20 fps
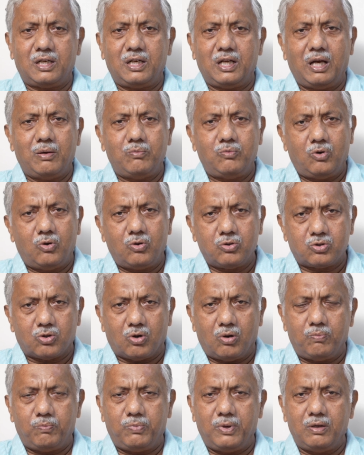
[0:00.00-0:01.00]
I have no
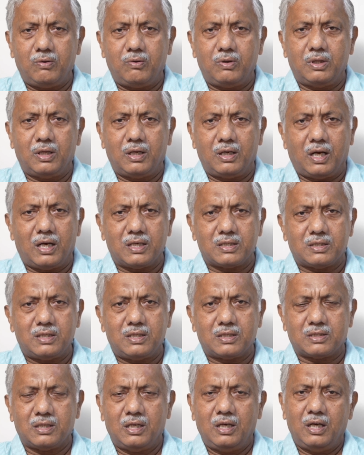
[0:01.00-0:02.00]
complaint with the
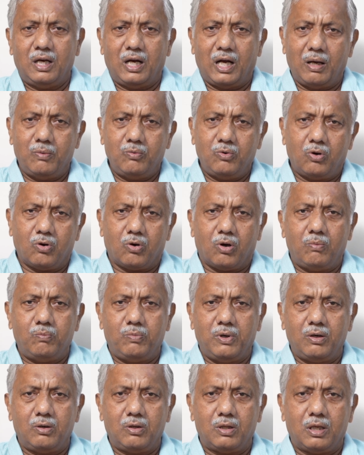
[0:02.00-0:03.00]
nurses. I have no
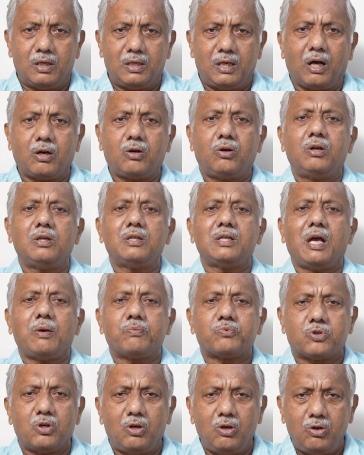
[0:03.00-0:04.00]
complaint with the doctor. is
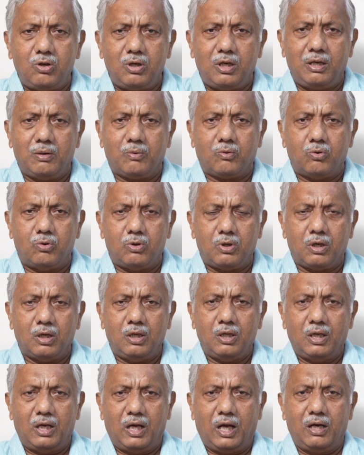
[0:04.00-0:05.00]
absolutely good
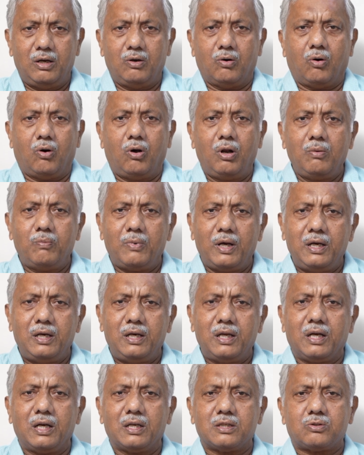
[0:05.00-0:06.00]
and all my
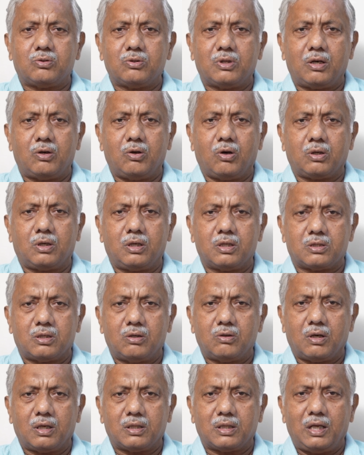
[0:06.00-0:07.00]
regards to the doctor
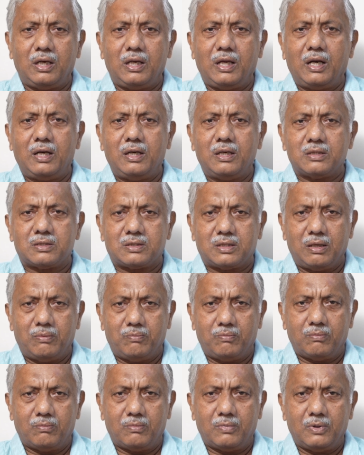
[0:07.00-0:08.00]
Saukat and his
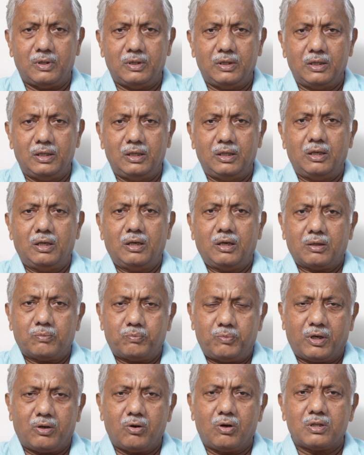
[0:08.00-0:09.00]
team
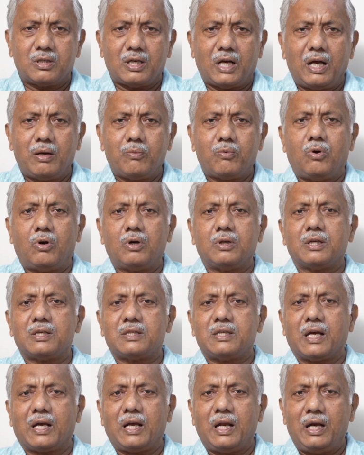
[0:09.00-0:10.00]
because I have got the
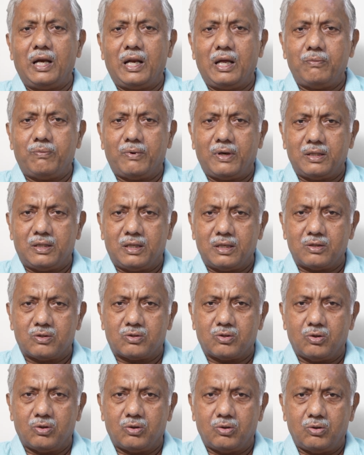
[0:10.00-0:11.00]
second life I think
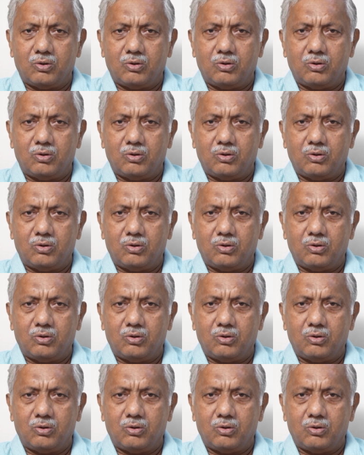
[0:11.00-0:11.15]
so.